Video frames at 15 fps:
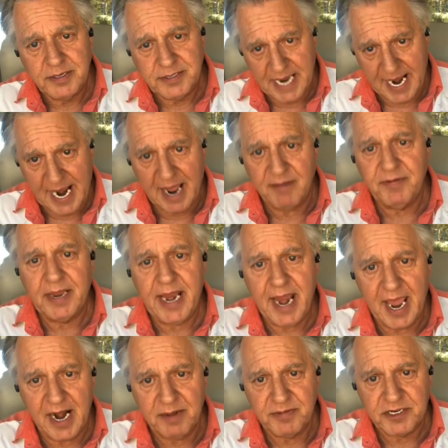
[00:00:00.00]
to have the
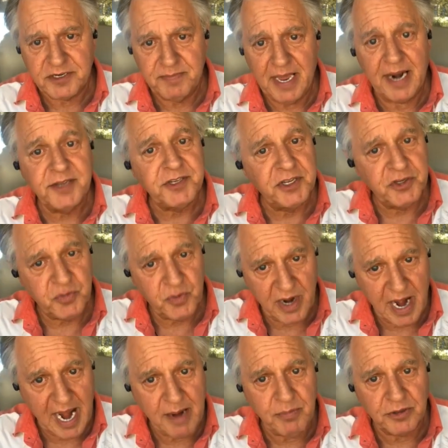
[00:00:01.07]
cannabis medicines. We
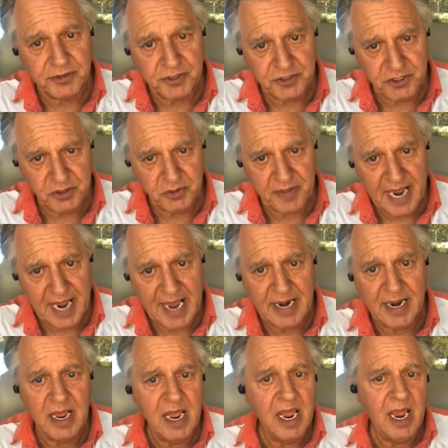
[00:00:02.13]
were able to do that.
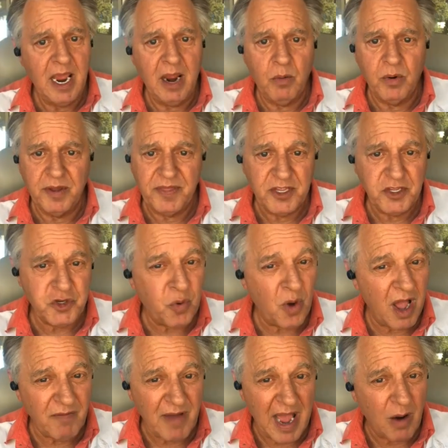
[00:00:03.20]
And within
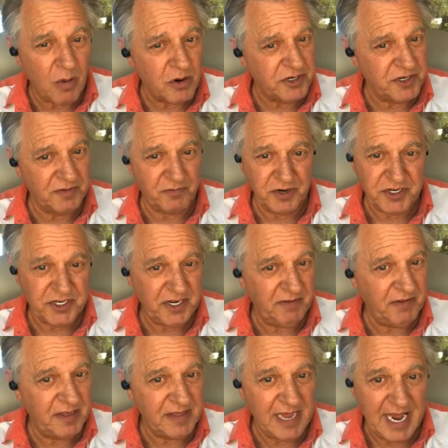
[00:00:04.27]
12 hours of
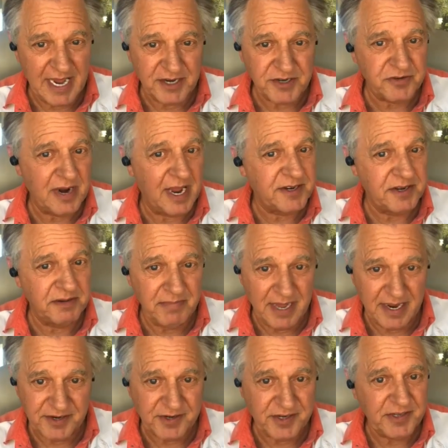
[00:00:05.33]
receiving the extracts and
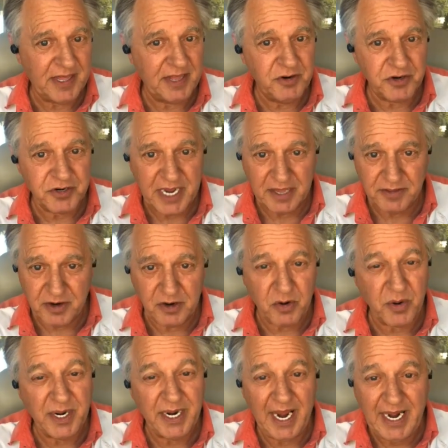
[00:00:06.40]
medicine that Nurse Heather
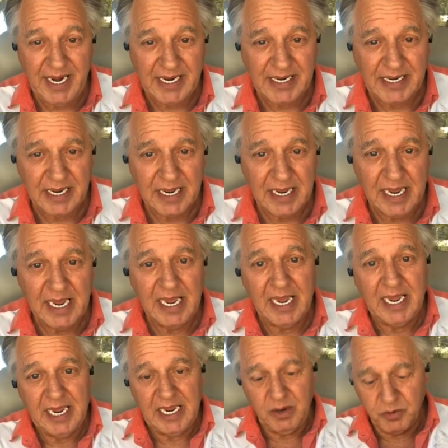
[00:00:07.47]
created,
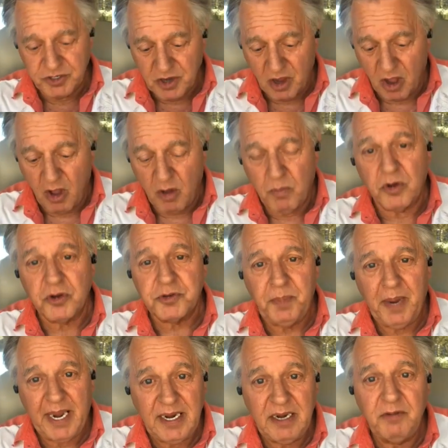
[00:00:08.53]
he was almost
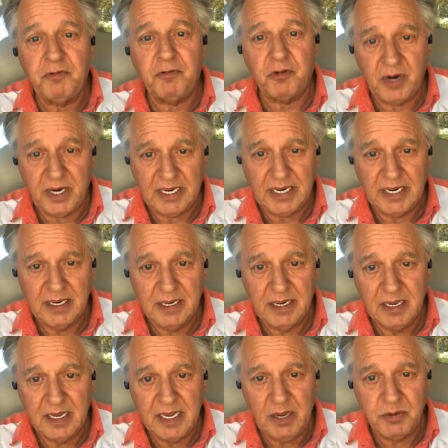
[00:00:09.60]
pain-free.
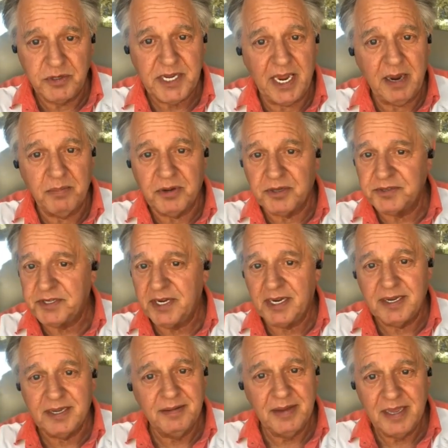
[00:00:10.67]
He was able
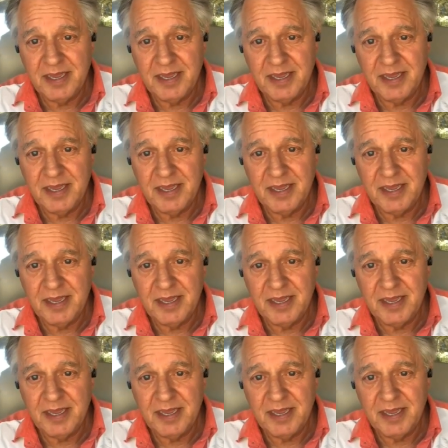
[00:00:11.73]
to